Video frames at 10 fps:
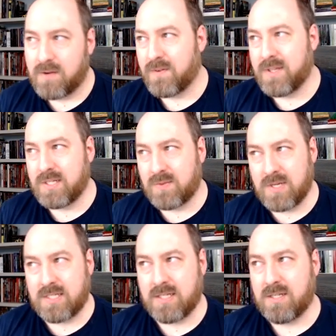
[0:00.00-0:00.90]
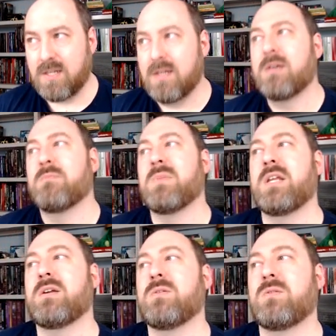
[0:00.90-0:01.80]
For this reason,
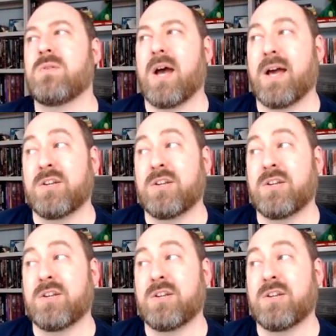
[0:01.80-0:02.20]
many who do not